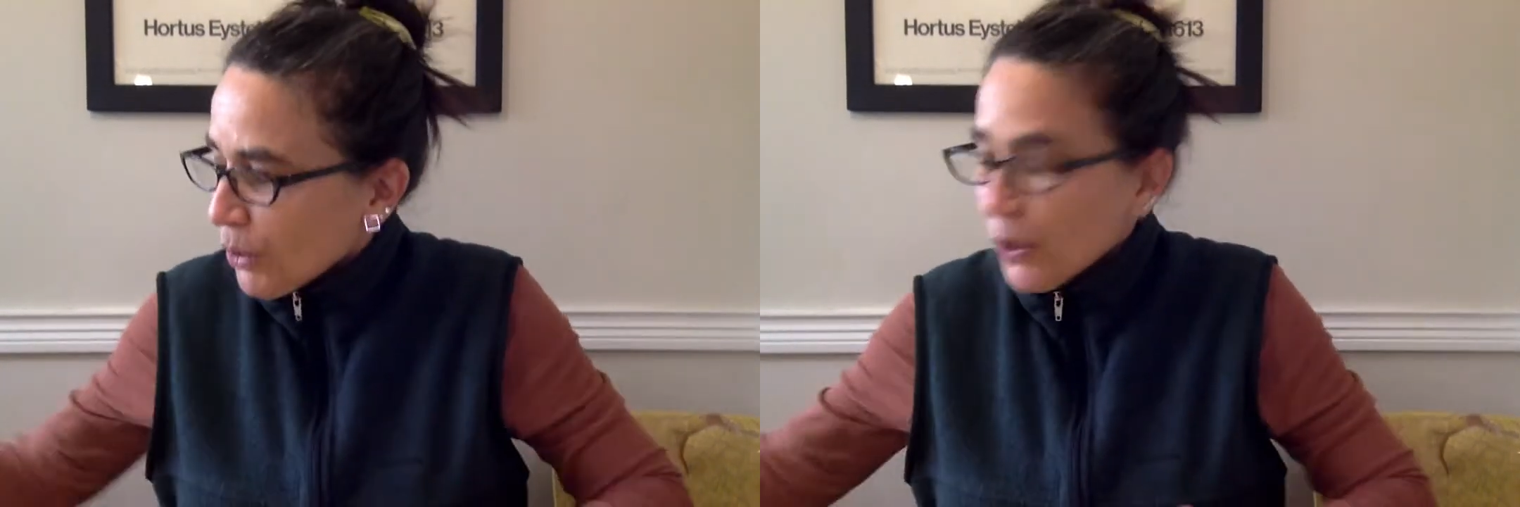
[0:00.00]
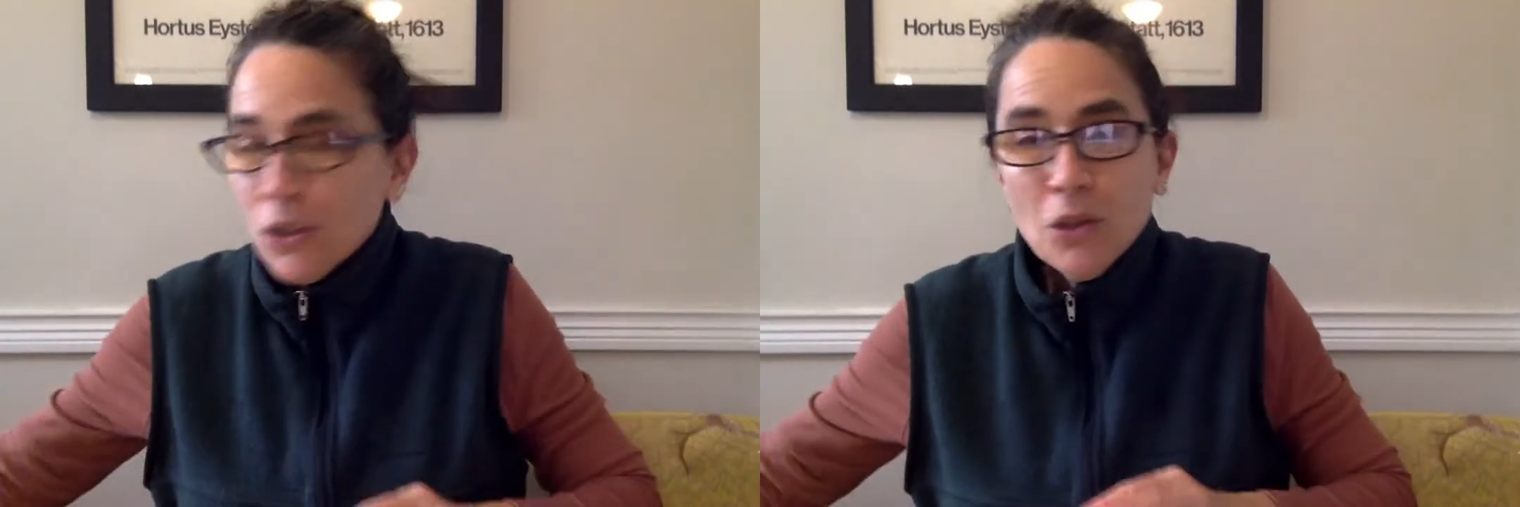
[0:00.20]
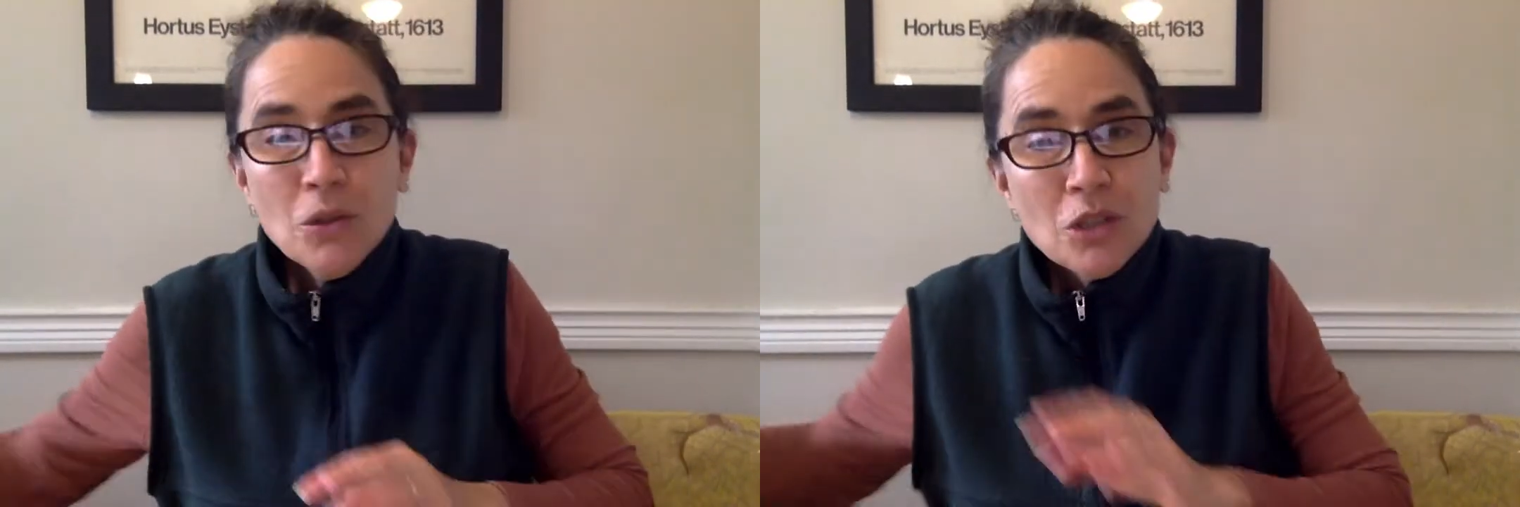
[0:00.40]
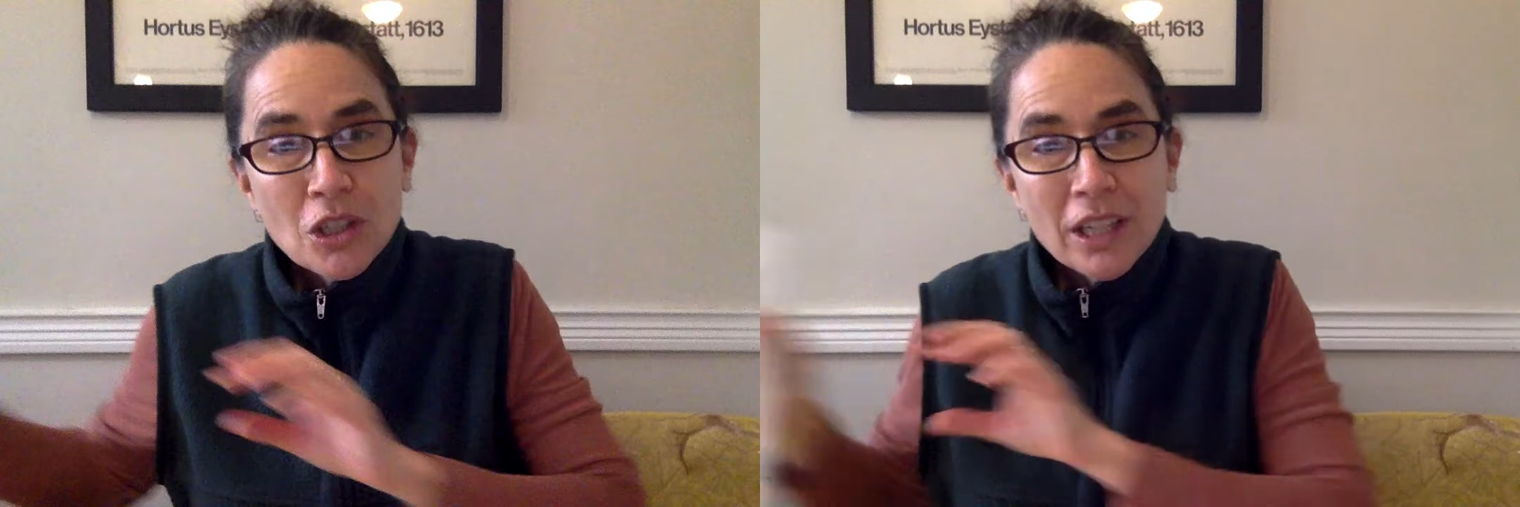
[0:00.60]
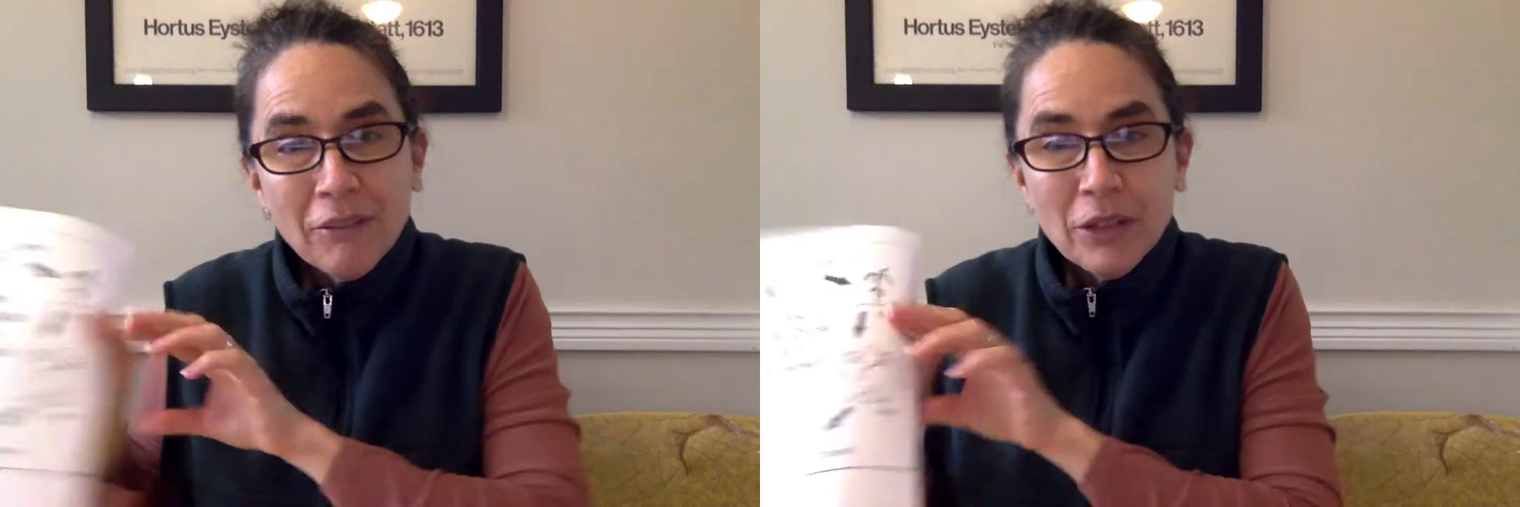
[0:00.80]
You should
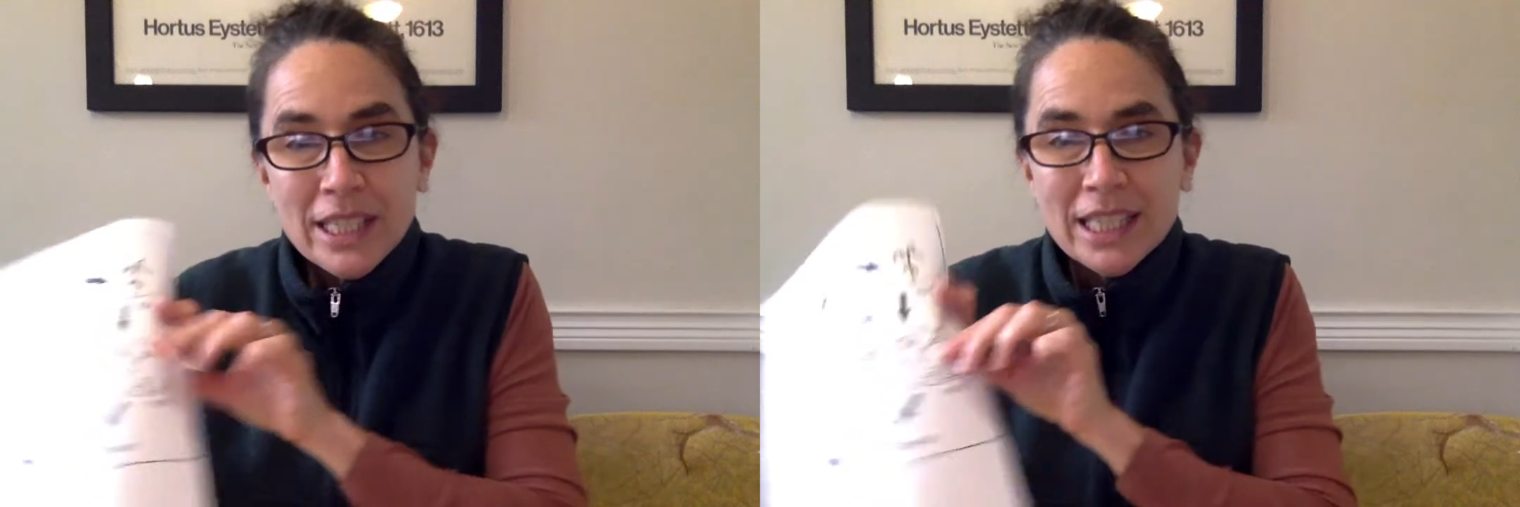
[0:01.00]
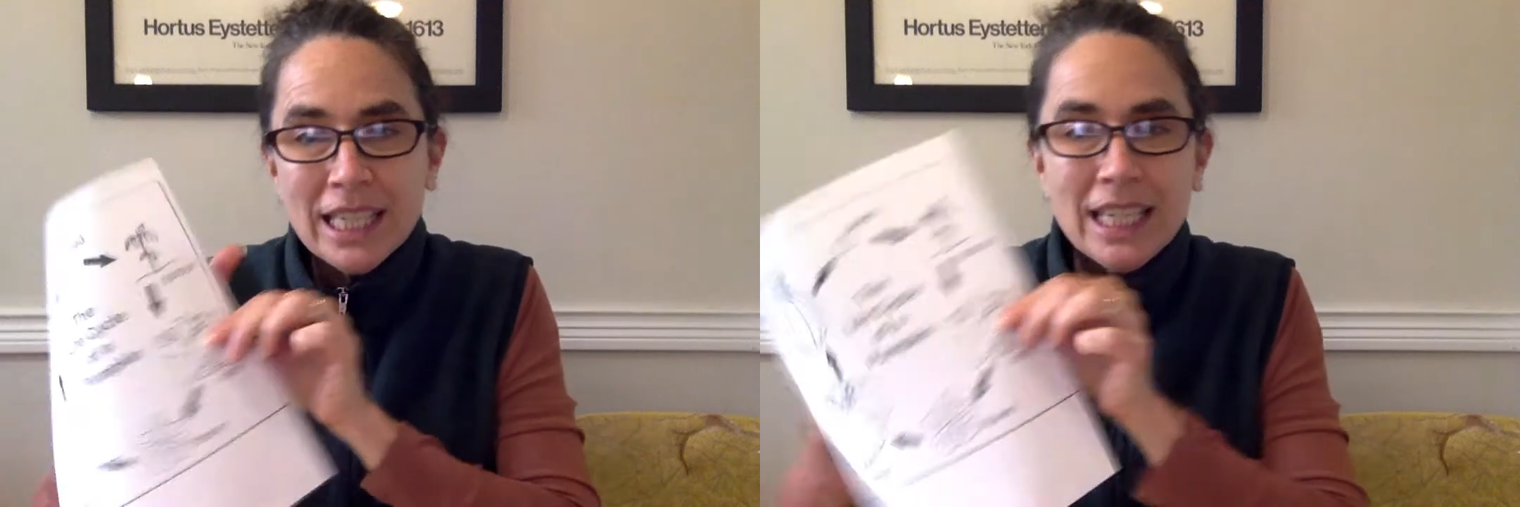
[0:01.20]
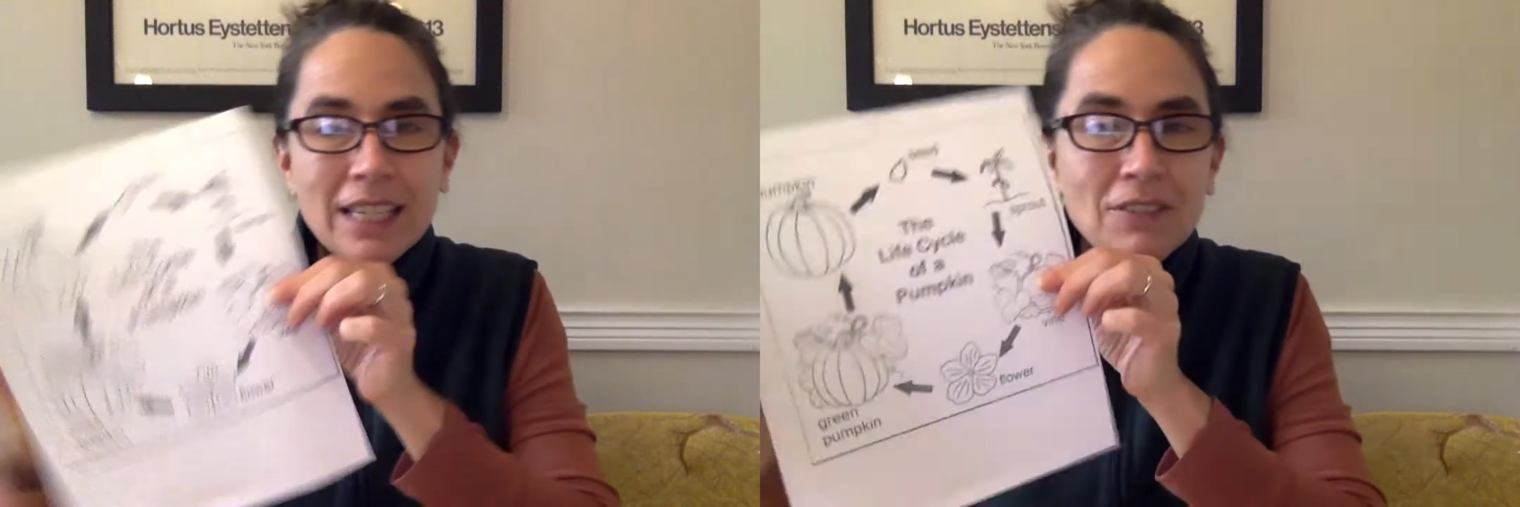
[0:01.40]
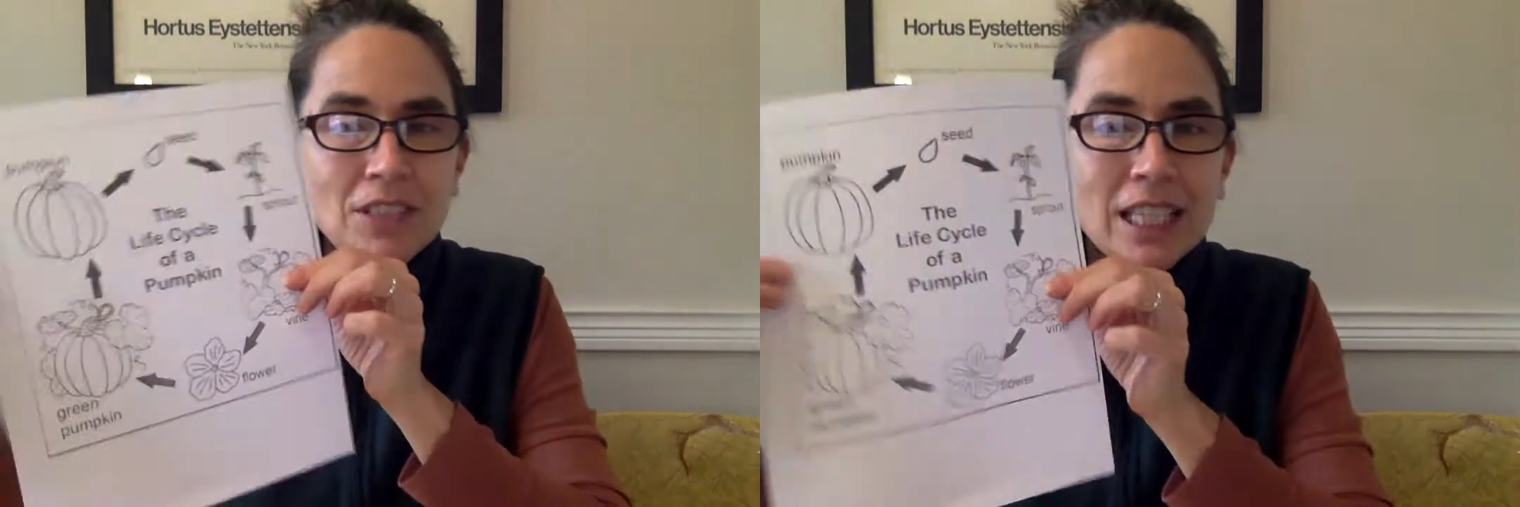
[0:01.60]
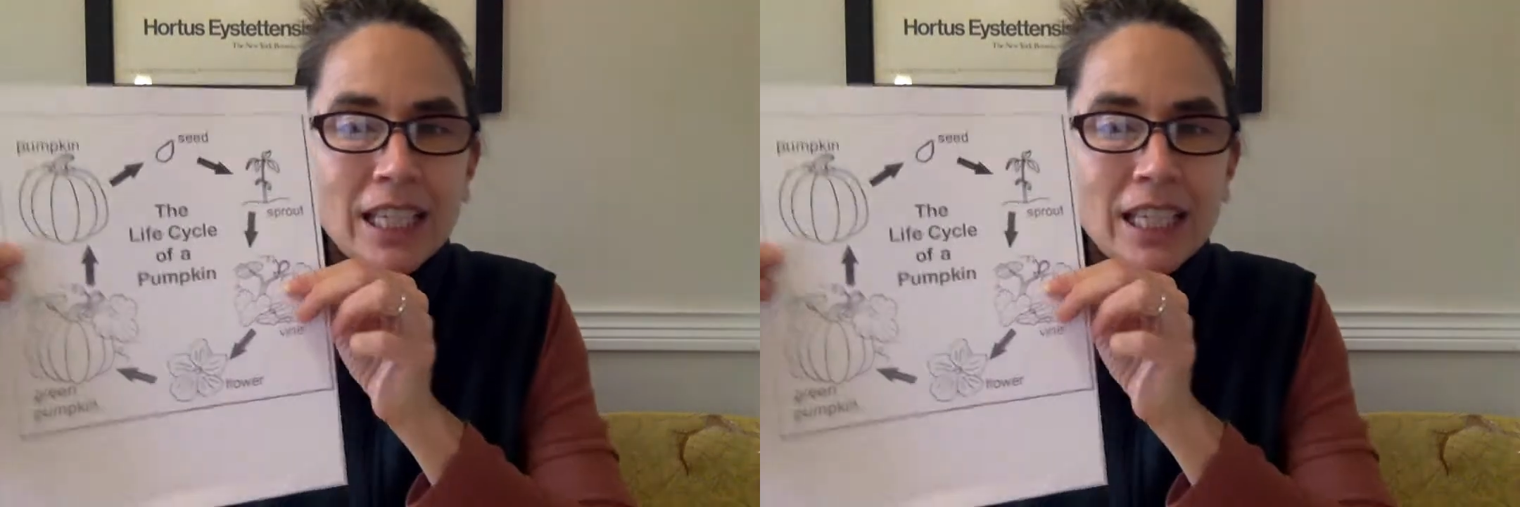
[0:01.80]
have received